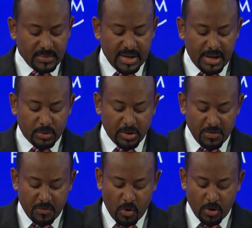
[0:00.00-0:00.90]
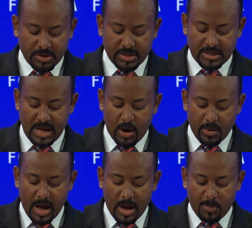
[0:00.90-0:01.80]
and to reinforce
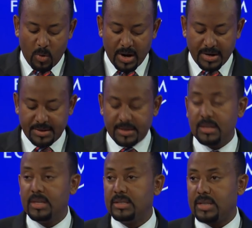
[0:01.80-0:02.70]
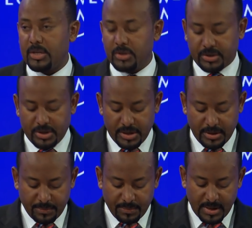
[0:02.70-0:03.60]
our upward trajectory